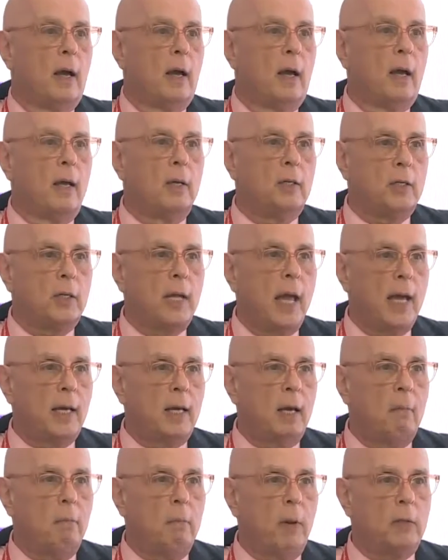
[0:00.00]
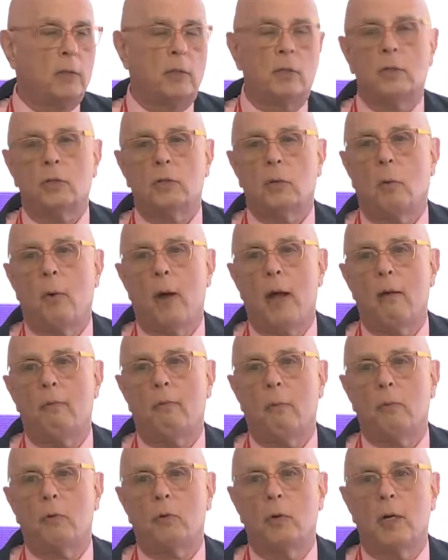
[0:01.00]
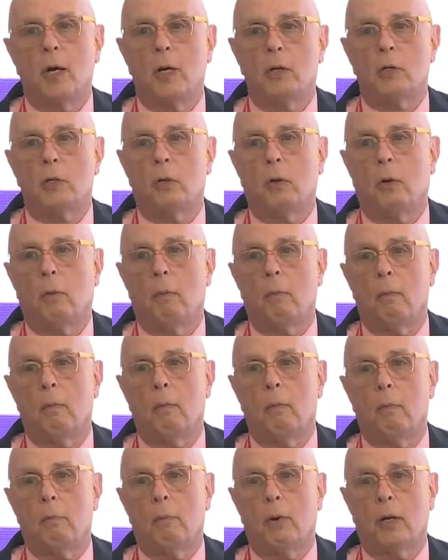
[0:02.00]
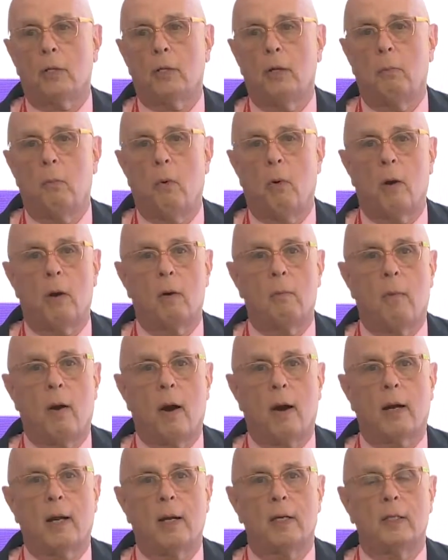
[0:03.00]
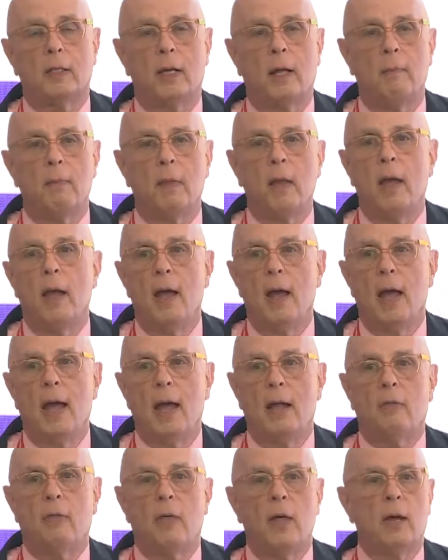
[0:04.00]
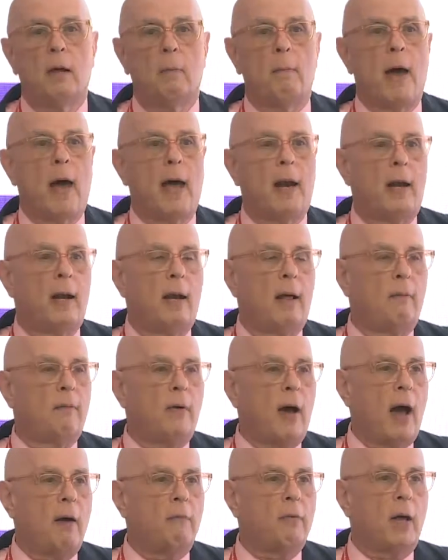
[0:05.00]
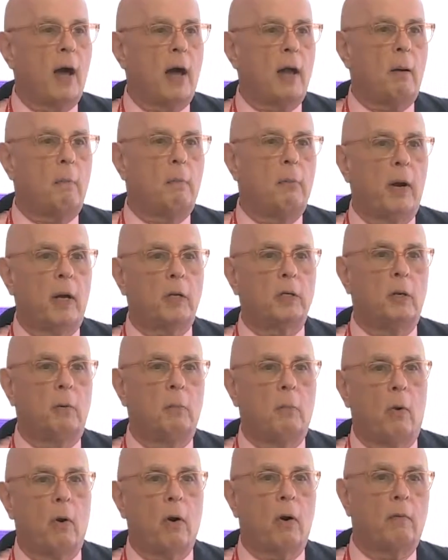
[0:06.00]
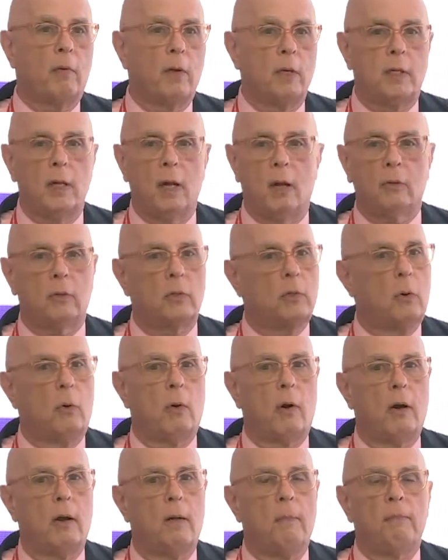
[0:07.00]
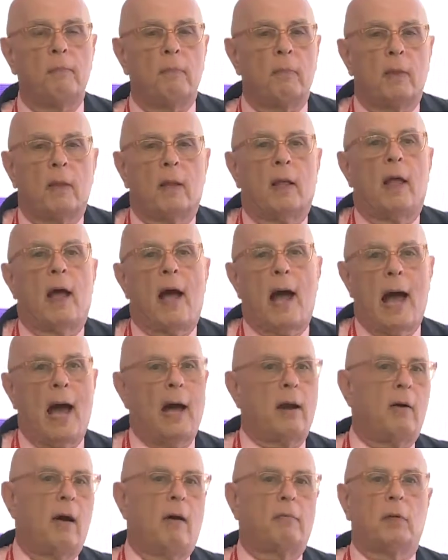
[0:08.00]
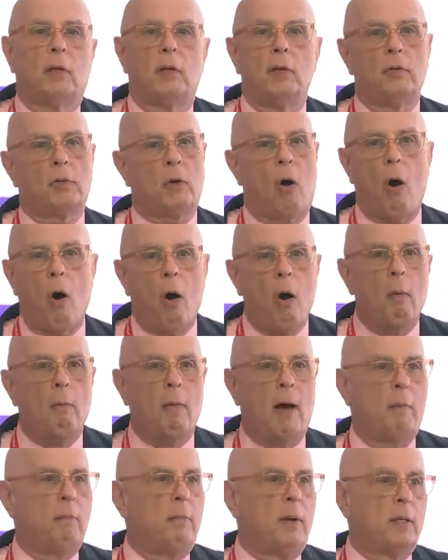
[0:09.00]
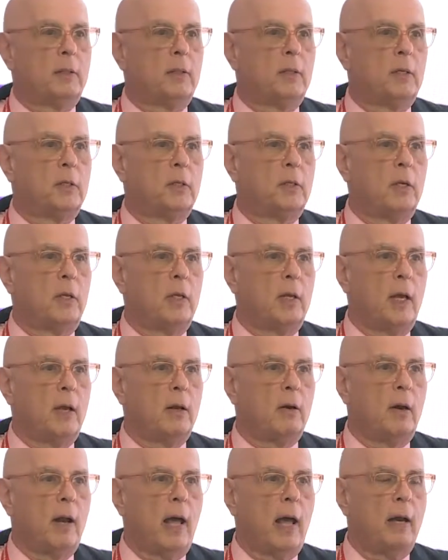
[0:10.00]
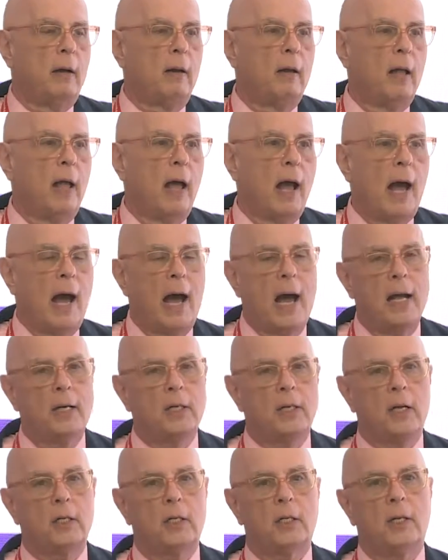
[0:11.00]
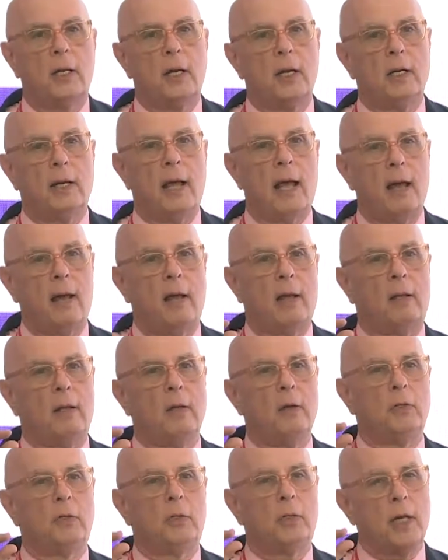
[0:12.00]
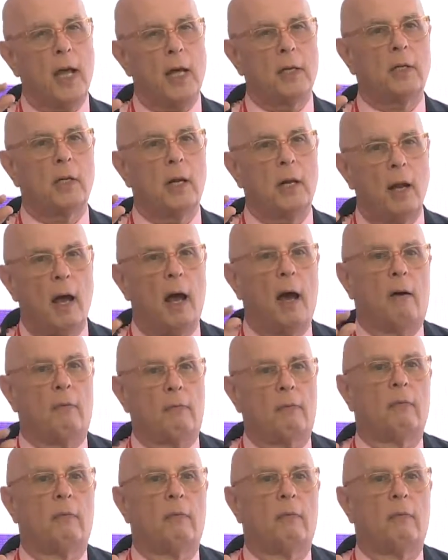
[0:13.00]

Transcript: is taking business away from traditional bricks and mortar markets. And think about it. If I've got a bricks and mortar retail store, I don't have to lose all my business to the internet. I just need to lose just enough